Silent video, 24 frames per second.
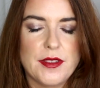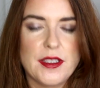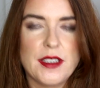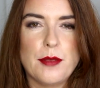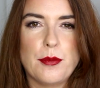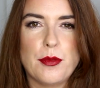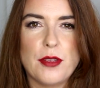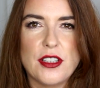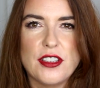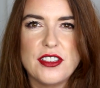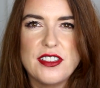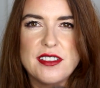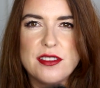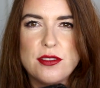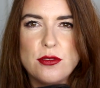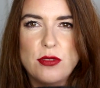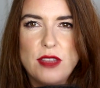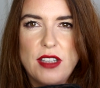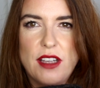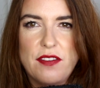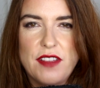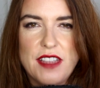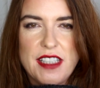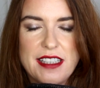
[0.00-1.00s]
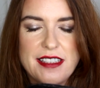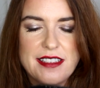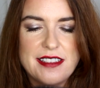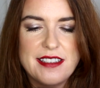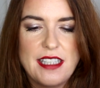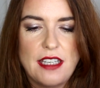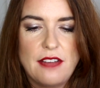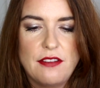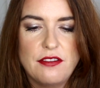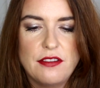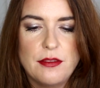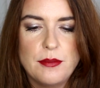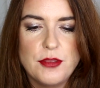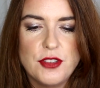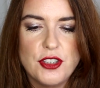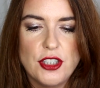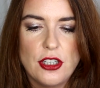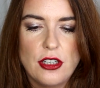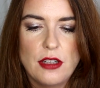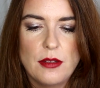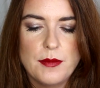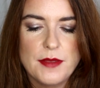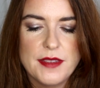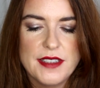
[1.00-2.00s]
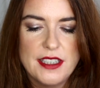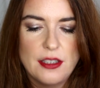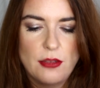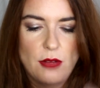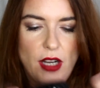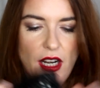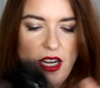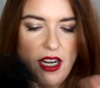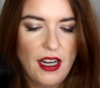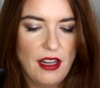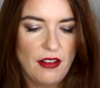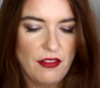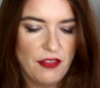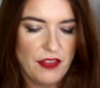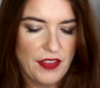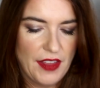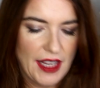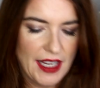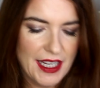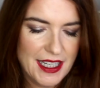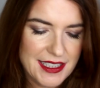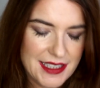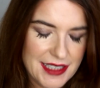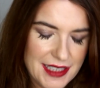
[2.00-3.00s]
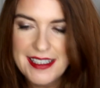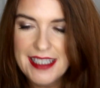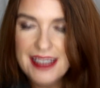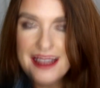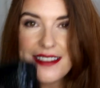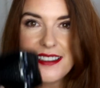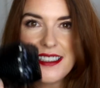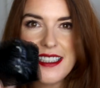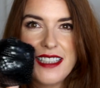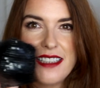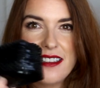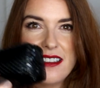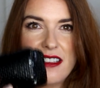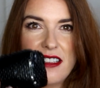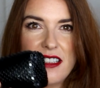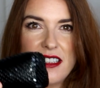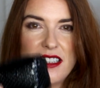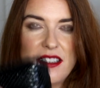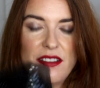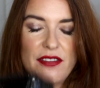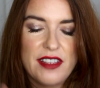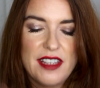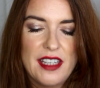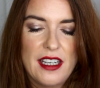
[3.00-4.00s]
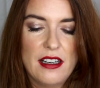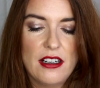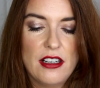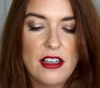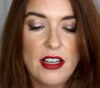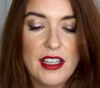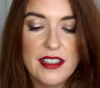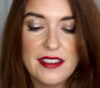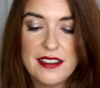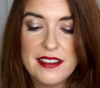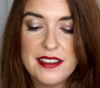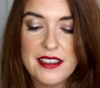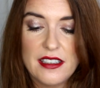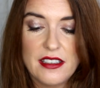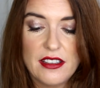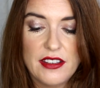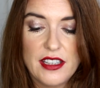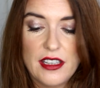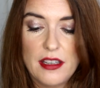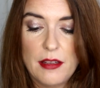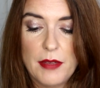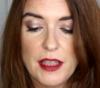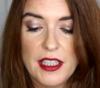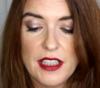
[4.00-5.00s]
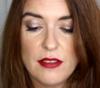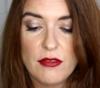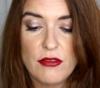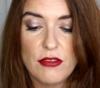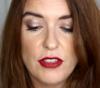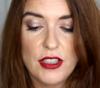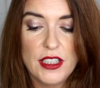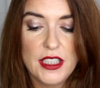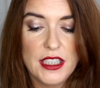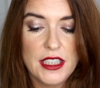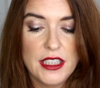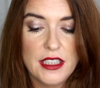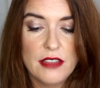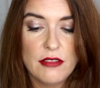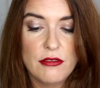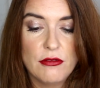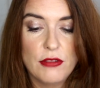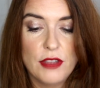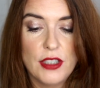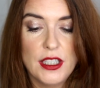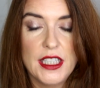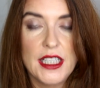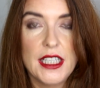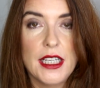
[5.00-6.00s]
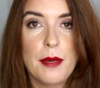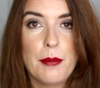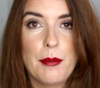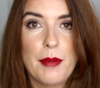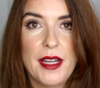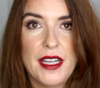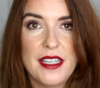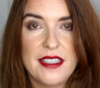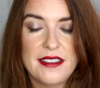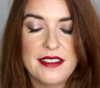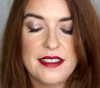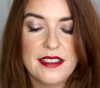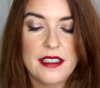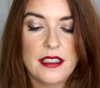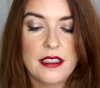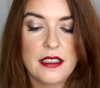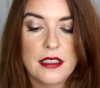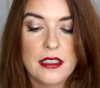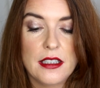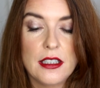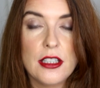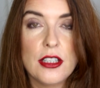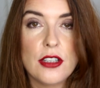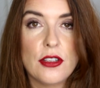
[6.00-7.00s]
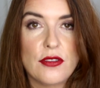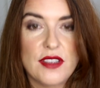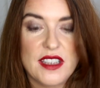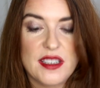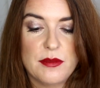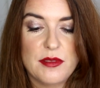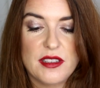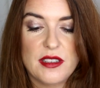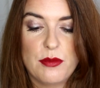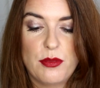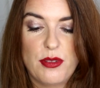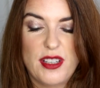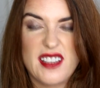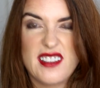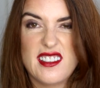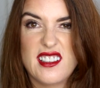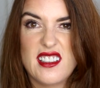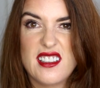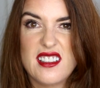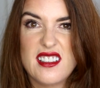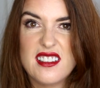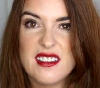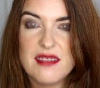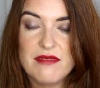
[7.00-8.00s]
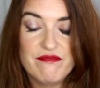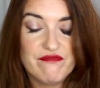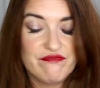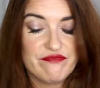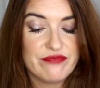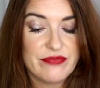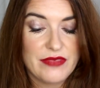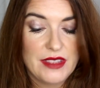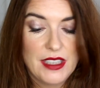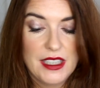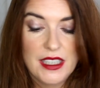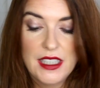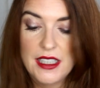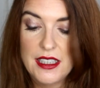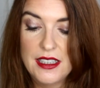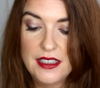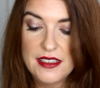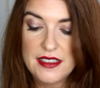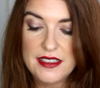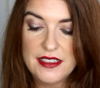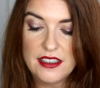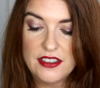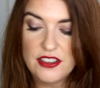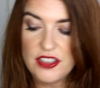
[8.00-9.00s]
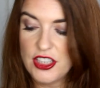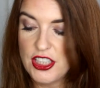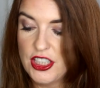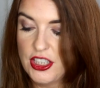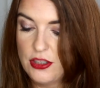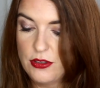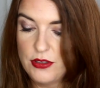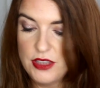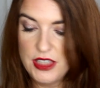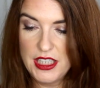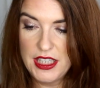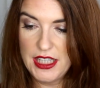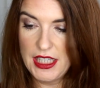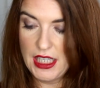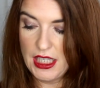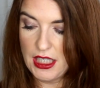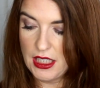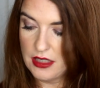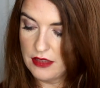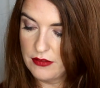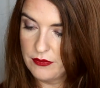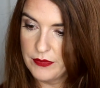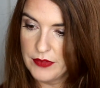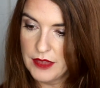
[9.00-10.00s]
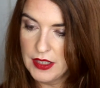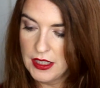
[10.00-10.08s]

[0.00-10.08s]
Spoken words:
your brush is all lovely and safe from germs. So love that. £16.90 for that. As I said, I think they make a really, really amazing Christmas present. Such a cutie thing.